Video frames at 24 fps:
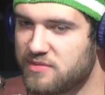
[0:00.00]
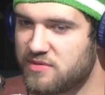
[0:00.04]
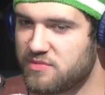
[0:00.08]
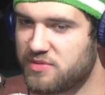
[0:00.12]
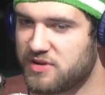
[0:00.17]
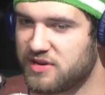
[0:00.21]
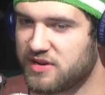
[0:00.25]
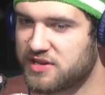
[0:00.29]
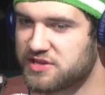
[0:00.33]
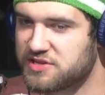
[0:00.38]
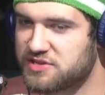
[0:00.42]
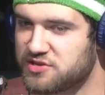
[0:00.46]

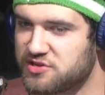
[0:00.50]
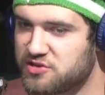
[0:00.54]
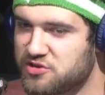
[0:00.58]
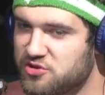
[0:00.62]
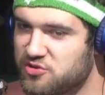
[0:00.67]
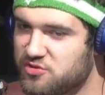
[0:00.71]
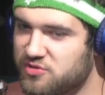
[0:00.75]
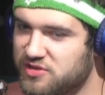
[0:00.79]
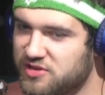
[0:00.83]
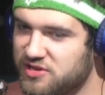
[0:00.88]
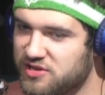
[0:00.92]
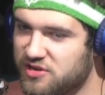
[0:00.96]
Peanut's
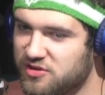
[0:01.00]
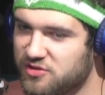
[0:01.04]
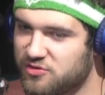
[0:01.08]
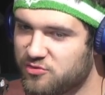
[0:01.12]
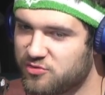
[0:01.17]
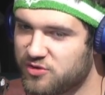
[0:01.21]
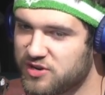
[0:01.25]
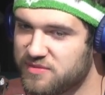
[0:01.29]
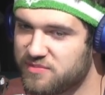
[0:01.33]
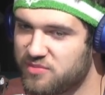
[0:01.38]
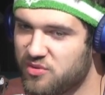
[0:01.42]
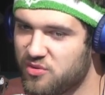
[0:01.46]
new and
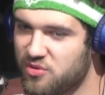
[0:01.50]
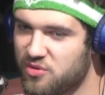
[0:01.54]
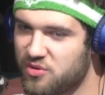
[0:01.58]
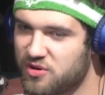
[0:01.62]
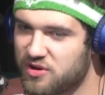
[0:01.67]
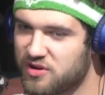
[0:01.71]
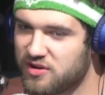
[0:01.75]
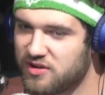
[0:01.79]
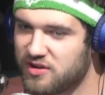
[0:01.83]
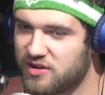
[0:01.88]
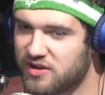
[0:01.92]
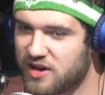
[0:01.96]

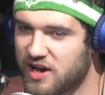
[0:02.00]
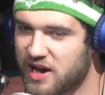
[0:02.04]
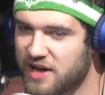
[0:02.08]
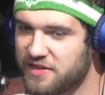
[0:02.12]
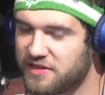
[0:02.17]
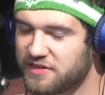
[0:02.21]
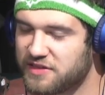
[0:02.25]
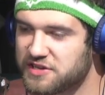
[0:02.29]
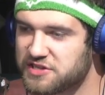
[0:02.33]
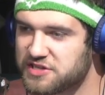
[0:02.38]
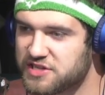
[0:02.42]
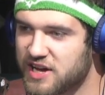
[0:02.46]
reborn. I
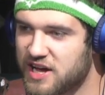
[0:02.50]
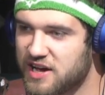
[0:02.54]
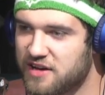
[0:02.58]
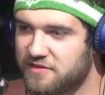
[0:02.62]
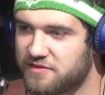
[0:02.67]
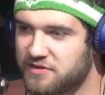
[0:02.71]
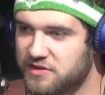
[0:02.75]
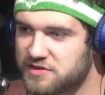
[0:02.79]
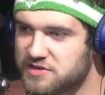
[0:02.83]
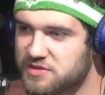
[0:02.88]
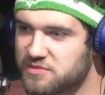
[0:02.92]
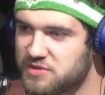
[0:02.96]
think they should
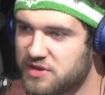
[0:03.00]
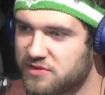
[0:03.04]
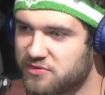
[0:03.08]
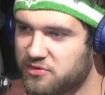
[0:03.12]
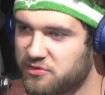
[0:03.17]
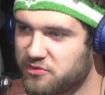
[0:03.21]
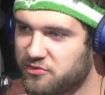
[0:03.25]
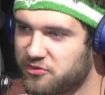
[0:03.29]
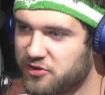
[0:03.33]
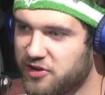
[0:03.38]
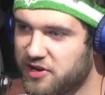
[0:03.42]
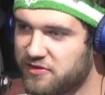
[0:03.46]
have some
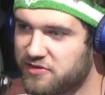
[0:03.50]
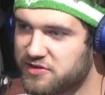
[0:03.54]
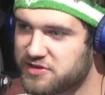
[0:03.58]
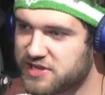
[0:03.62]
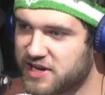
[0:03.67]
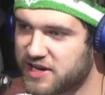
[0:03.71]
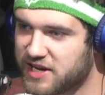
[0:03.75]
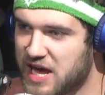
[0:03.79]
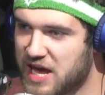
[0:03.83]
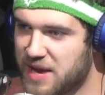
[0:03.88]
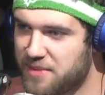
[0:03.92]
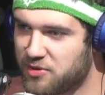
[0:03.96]
different flavors
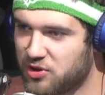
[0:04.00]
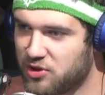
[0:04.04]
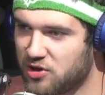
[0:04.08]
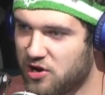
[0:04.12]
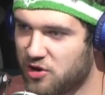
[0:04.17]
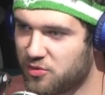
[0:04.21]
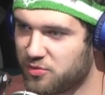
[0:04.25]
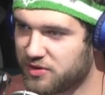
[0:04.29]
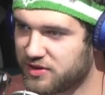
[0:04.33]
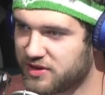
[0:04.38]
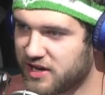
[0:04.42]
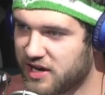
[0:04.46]
that came
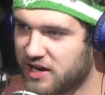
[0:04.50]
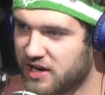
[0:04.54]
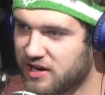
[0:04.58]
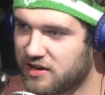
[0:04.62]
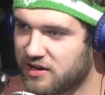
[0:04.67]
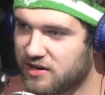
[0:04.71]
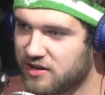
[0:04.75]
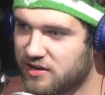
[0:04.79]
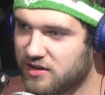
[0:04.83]
along with that.